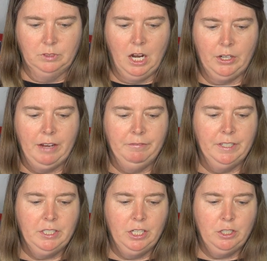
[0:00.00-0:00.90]
All right,
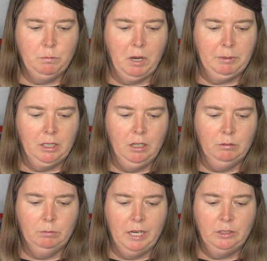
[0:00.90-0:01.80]
vintage
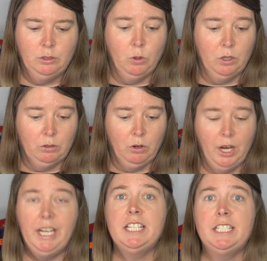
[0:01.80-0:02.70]
Marlboro red
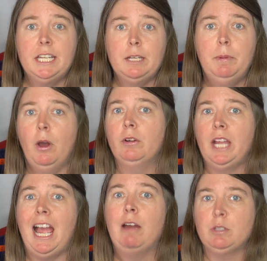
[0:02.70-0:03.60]
corduroy. It did,
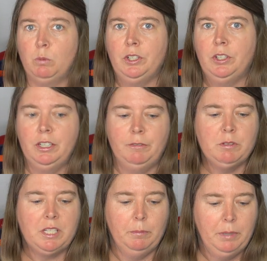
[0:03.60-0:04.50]
okay, I was wondering if it
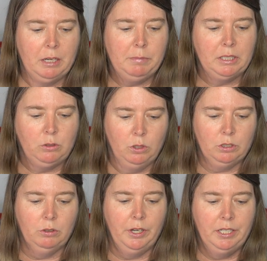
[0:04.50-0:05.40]
was going to pick up on
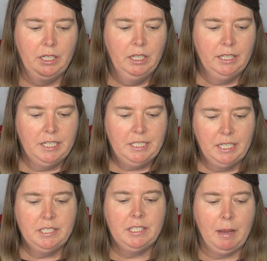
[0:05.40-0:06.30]
corduroy, and it
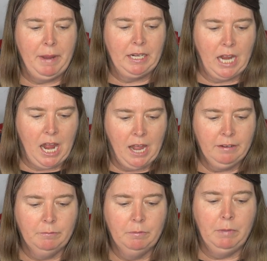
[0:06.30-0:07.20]
did. Snapback
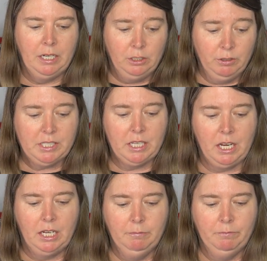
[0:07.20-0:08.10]
hat, made in
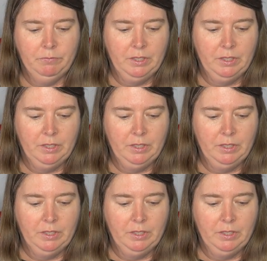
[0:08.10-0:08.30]
USA.